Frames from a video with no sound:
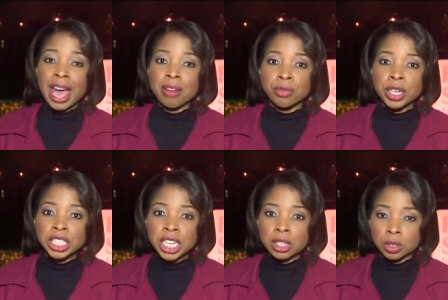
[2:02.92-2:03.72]
have
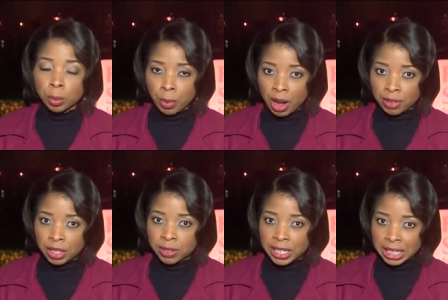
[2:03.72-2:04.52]
reached out to a private
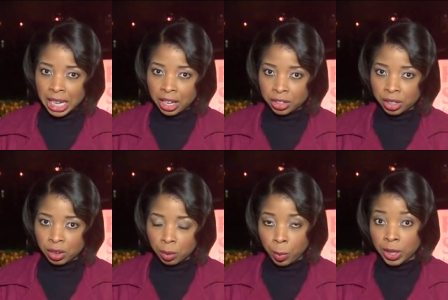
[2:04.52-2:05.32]
investigator.
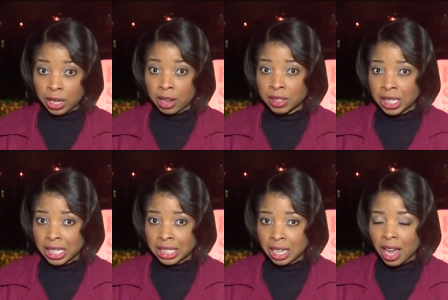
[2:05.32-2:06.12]
Reporting live
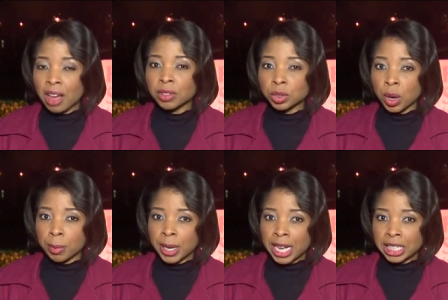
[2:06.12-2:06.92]
tonight, Ava-Joye
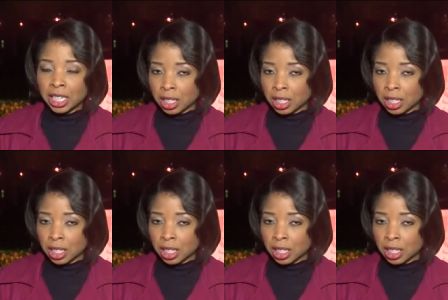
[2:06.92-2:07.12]
Burnett,